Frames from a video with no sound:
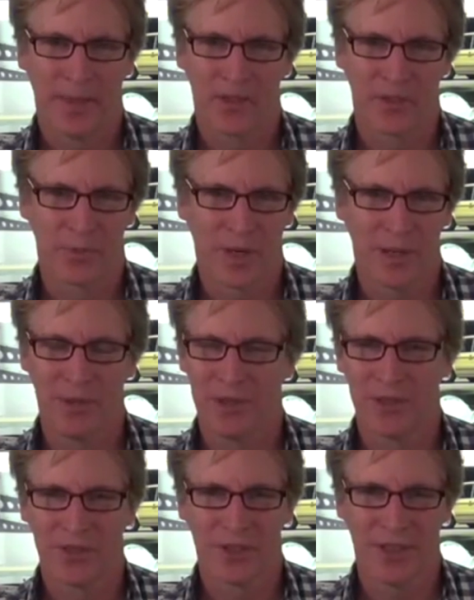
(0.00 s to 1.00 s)
So probably
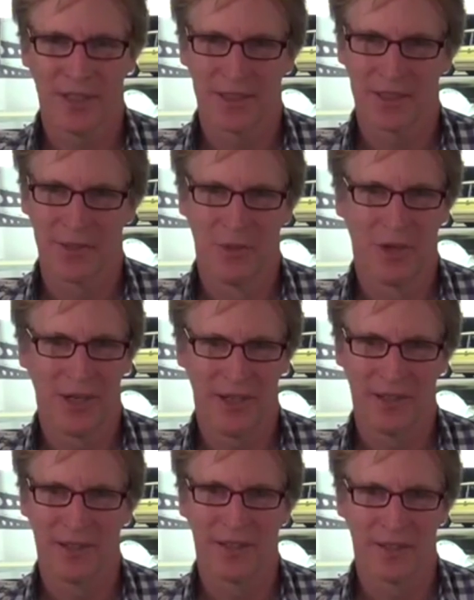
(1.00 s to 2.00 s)
just uh, some
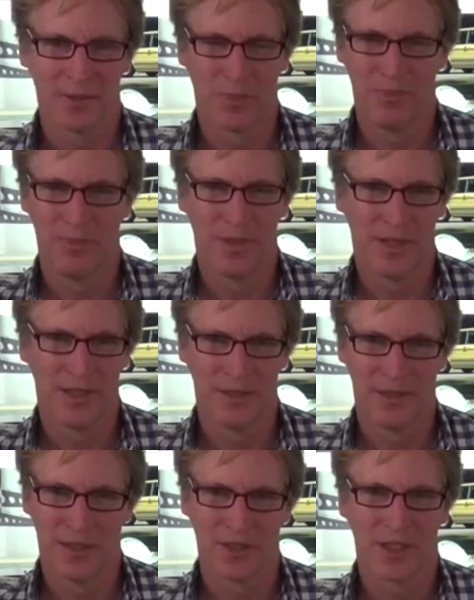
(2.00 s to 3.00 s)
wire that's uh,
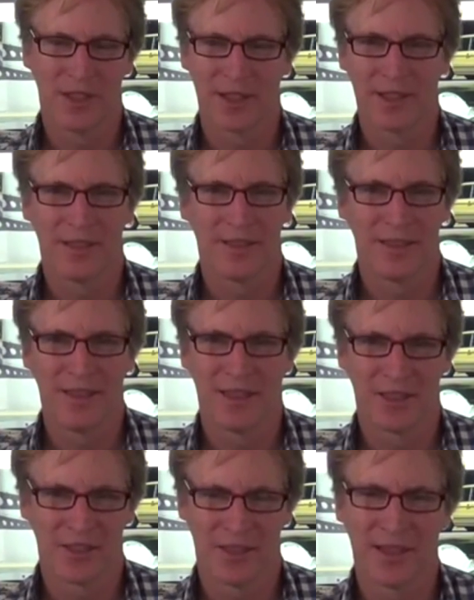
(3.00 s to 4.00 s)
disconnected,
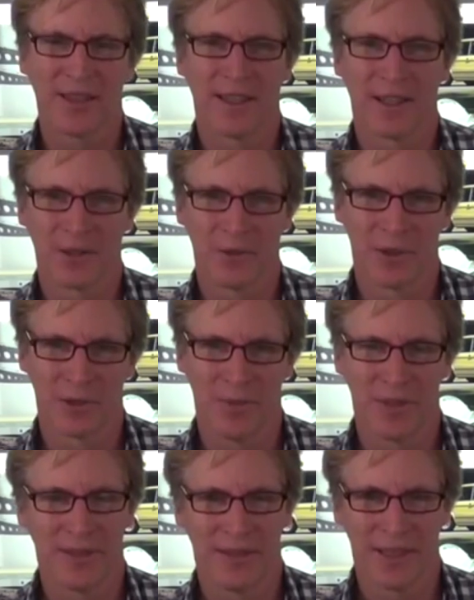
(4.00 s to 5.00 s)
that's not allowing to work,
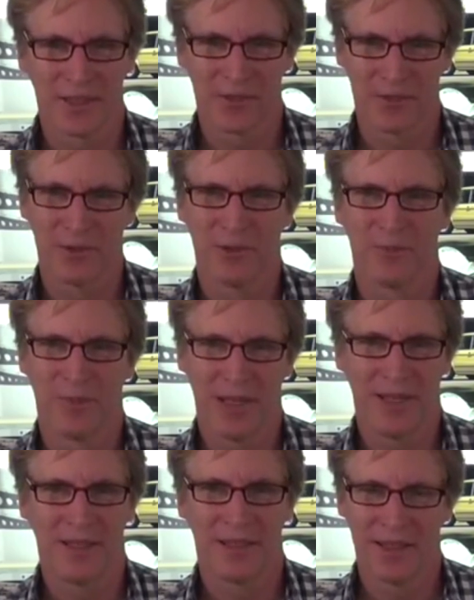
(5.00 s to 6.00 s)
but that's real
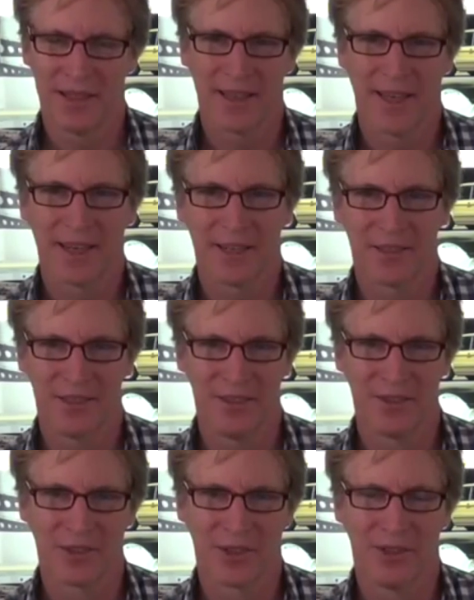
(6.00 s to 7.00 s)
pain to take that out
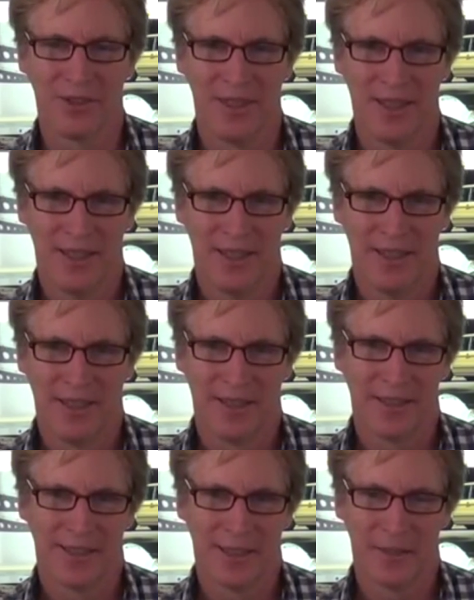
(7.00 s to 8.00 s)
too. So
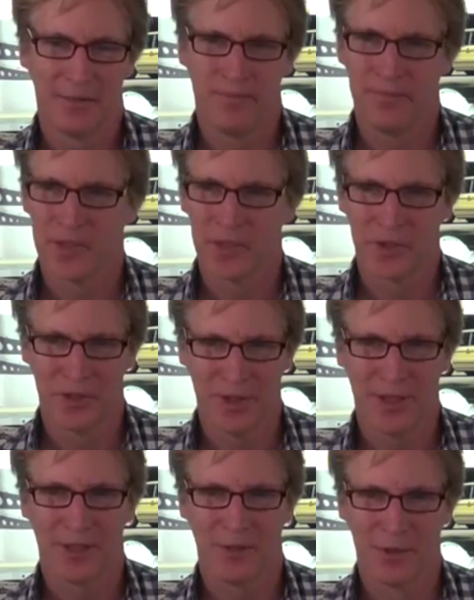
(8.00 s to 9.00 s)
um, still a
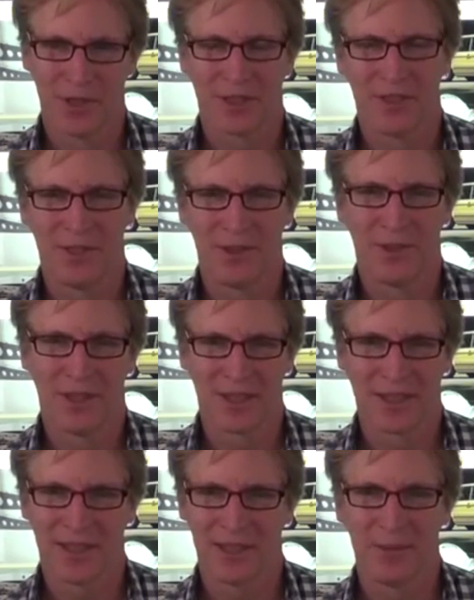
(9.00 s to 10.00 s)
lot of work to do on
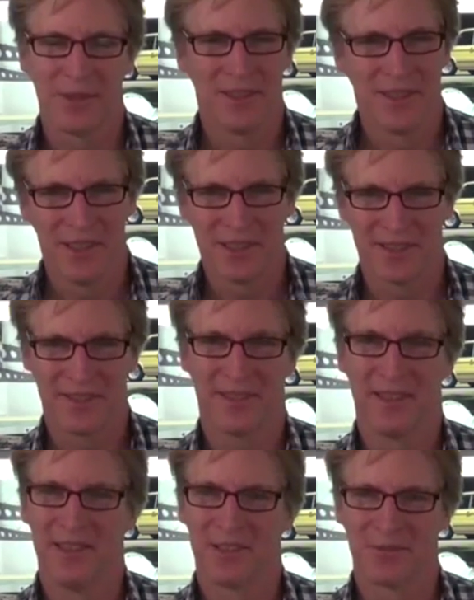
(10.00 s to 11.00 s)
the car, but at least
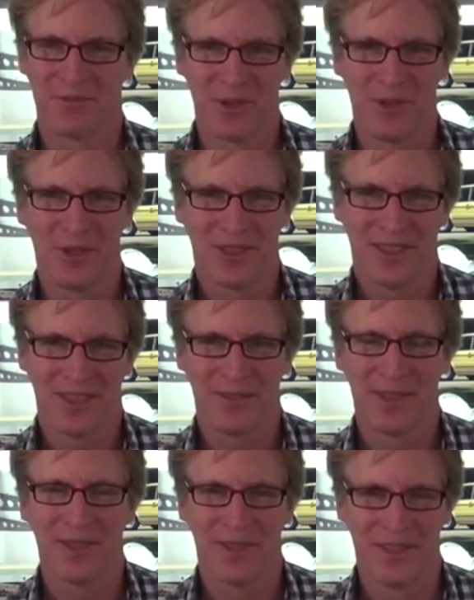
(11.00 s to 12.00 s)
it's rolling on the
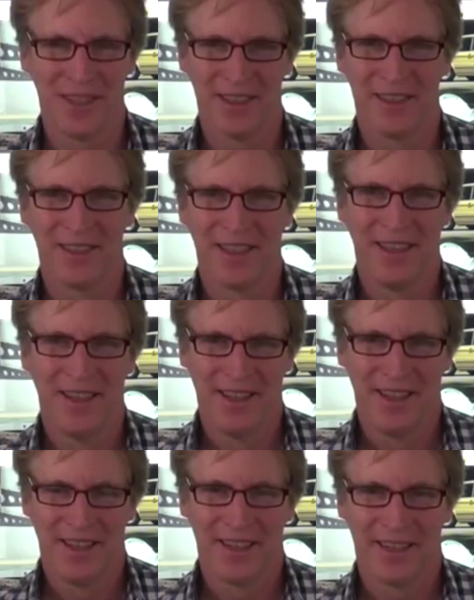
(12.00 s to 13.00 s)
road and
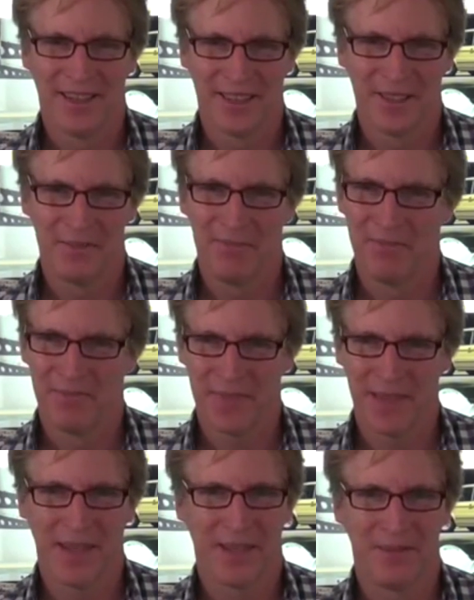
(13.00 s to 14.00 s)
um,
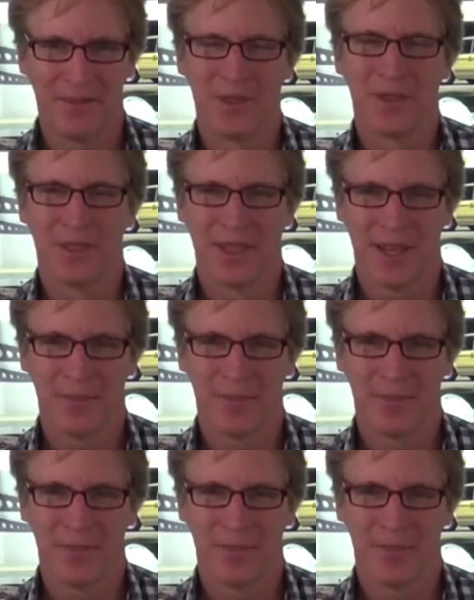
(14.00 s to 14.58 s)
I'm really